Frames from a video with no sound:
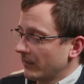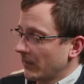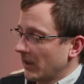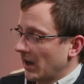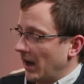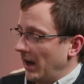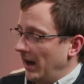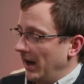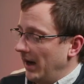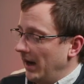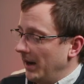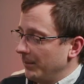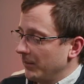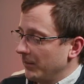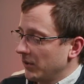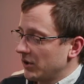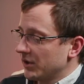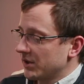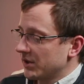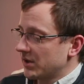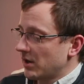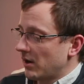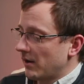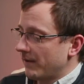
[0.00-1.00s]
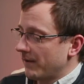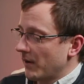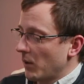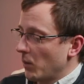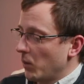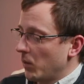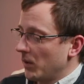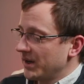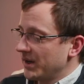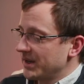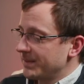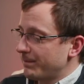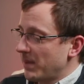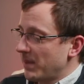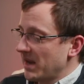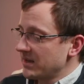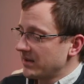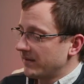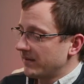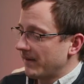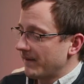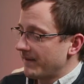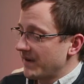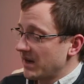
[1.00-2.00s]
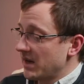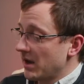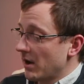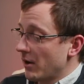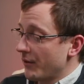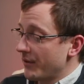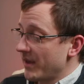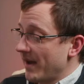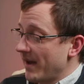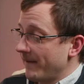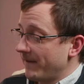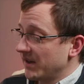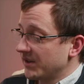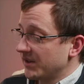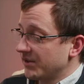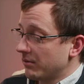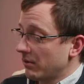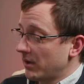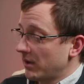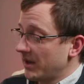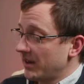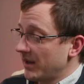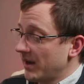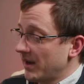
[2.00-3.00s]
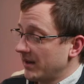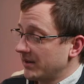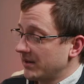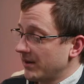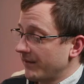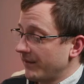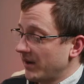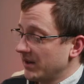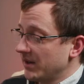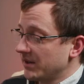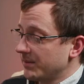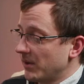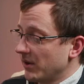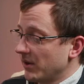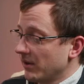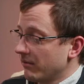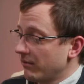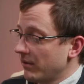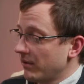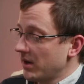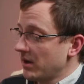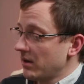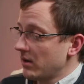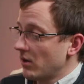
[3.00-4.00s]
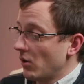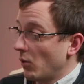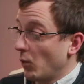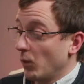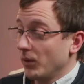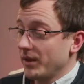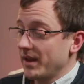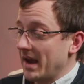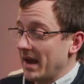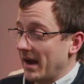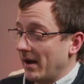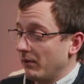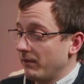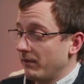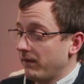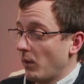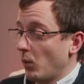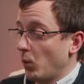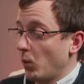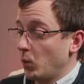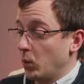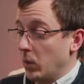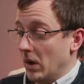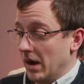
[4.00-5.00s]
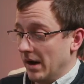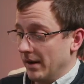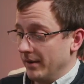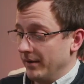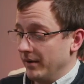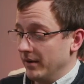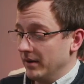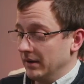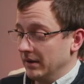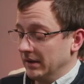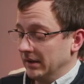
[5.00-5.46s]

Gustavo, what is best for video, the FX3 and the A7S Mark III or the Alpha 1?